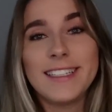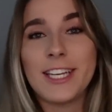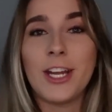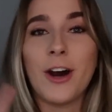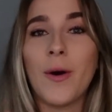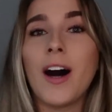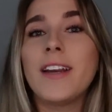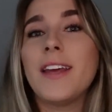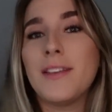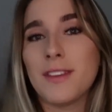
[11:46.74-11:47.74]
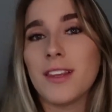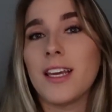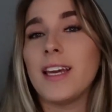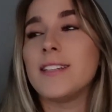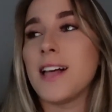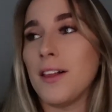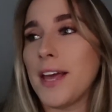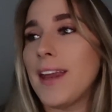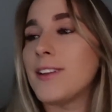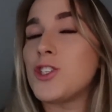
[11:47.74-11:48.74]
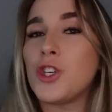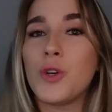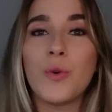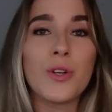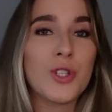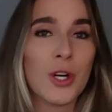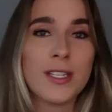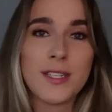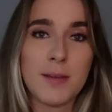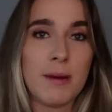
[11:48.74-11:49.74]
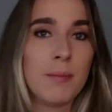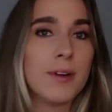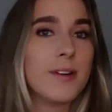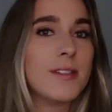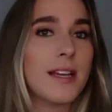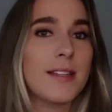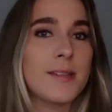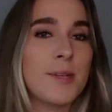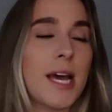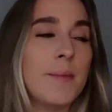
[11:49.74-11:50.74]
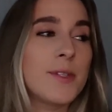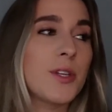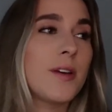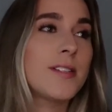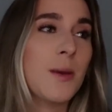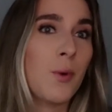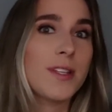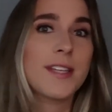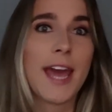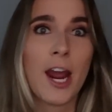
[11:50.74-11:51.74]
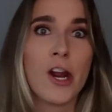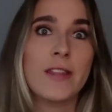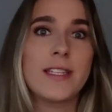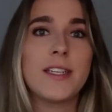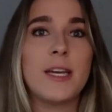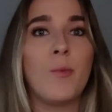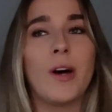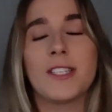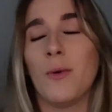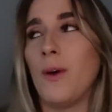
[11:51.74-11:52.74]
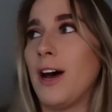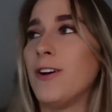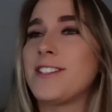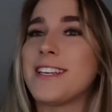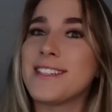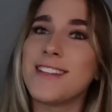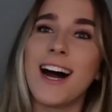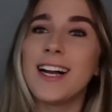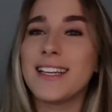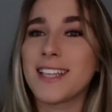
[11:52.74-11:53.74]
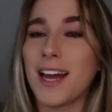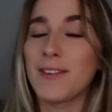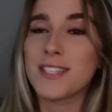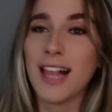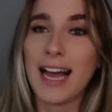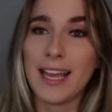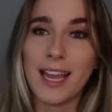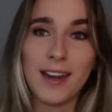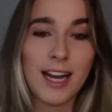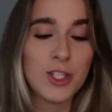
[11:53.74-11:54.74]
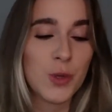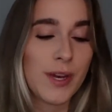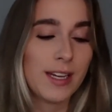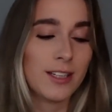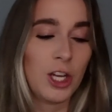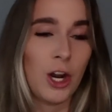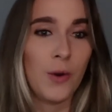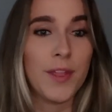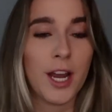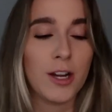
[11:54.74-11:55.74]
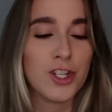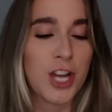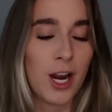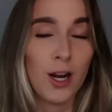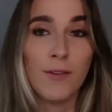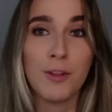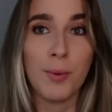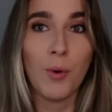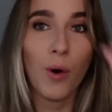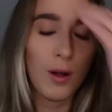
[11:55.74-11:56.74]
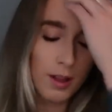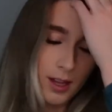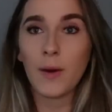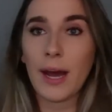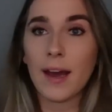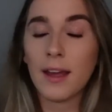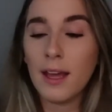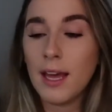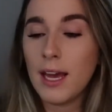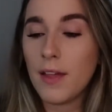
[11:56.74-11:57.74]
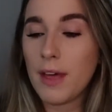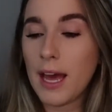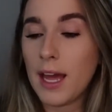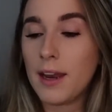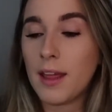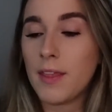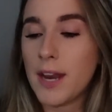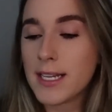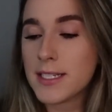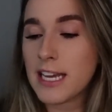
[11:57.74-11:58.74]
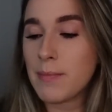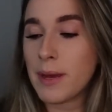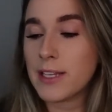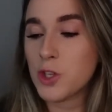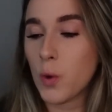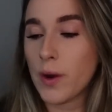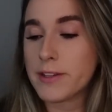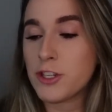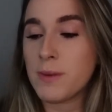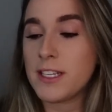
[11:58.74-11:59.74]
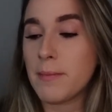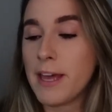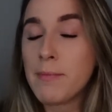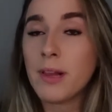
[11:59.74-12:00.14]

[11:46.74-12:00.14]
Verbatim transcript: you know, unevenly delegated to certain team members. And sometimes someone's carrying the team while someone else is not, is kind of slacking and not doing, you know, their share of the pool. Okay. Then the next tip is going to be to make